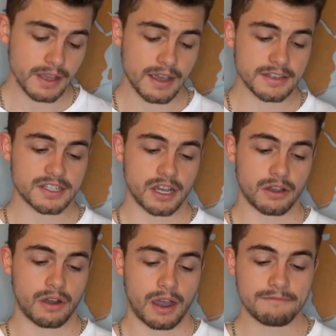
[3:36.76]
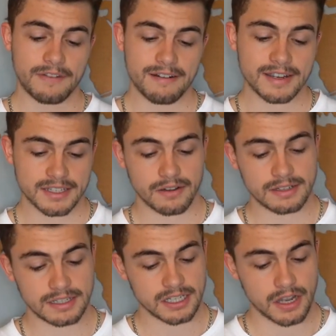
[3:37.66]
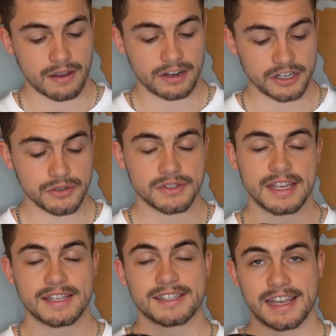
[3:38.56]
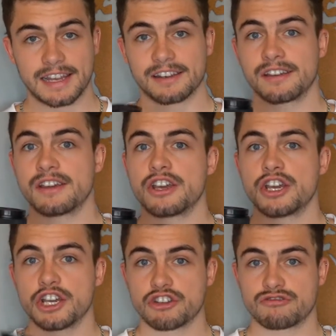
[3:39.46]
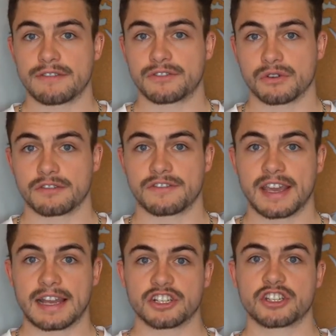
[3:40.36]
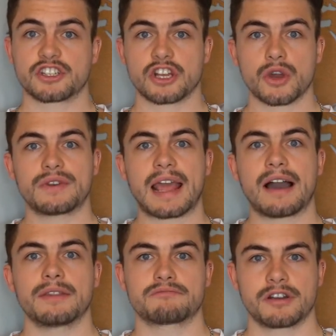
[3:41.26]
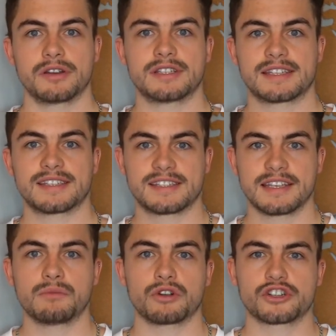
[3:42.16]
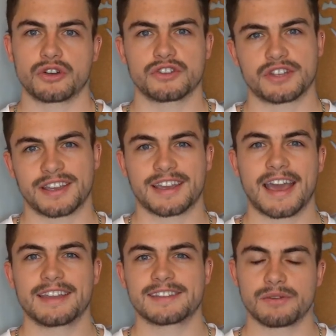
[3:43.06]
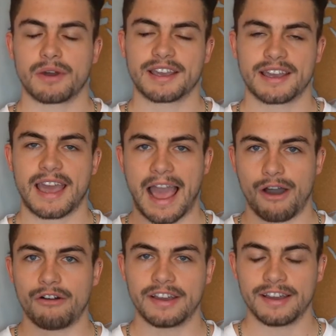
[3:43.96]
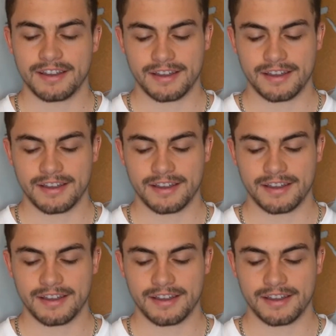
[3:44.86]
So I'm very excited to go out and use this in street photography and just slow down the process and see what shots I can get and see what I can get out of it.